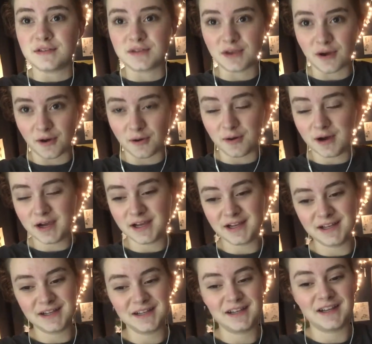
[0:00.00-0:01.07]
So,
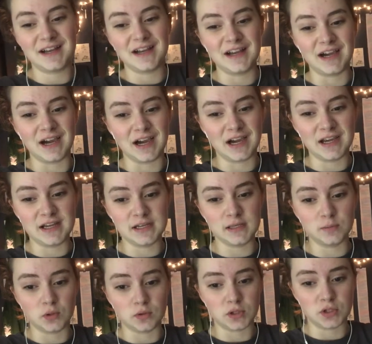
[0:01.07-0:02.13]

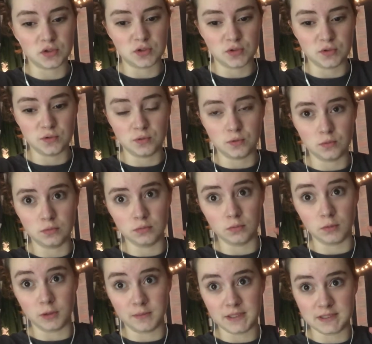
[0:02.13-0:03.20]
I am going to
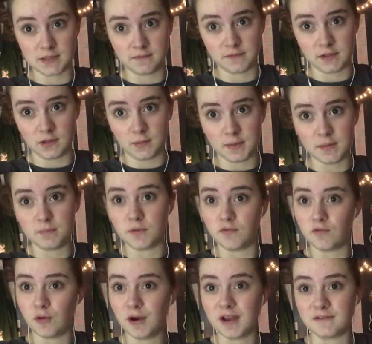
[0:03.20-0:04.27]
reward myself a little bit
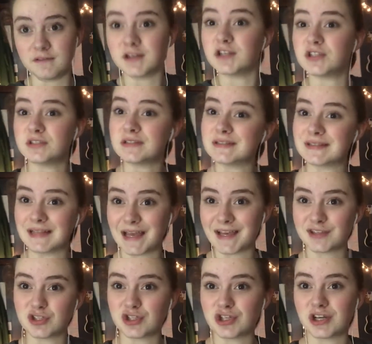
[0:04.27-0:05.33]
before I finish this
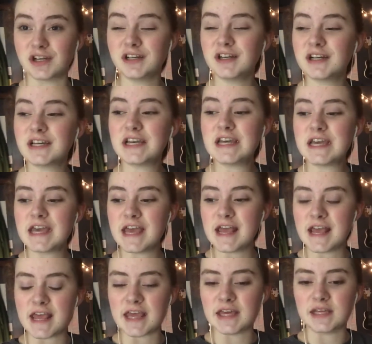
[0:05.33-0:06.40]
last chunk,
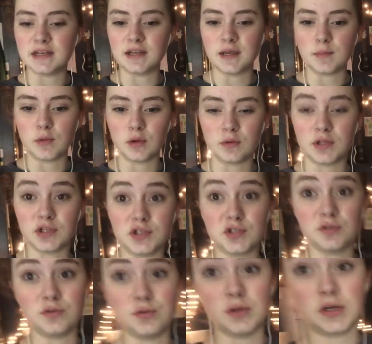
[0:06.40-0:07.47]
and I'm going
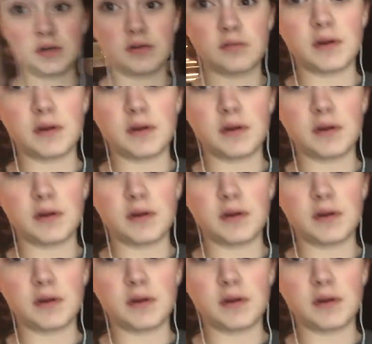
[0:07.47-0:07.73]
to